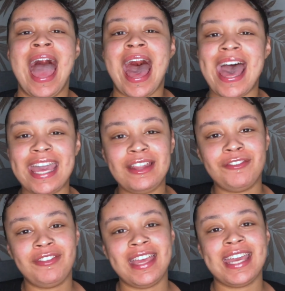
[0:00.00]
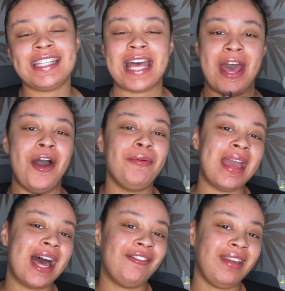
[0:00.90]
Hi lovelies, I hope you're
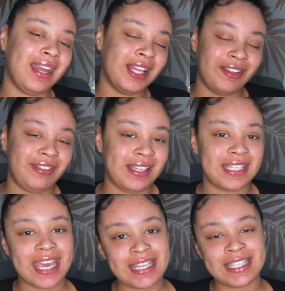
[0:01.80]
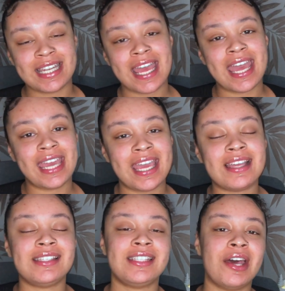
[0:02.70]
having a lovely day today.
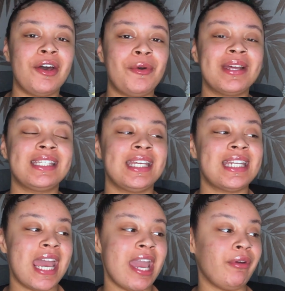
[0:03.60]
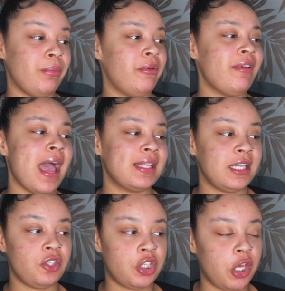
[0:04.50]
So today I'm going to be
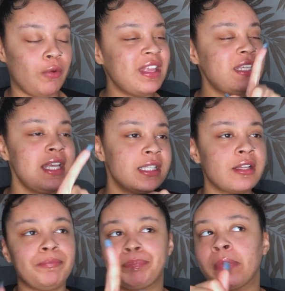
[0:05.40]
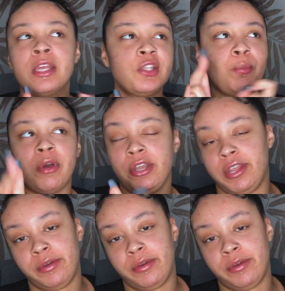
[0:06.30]
reacting to, this is someone new.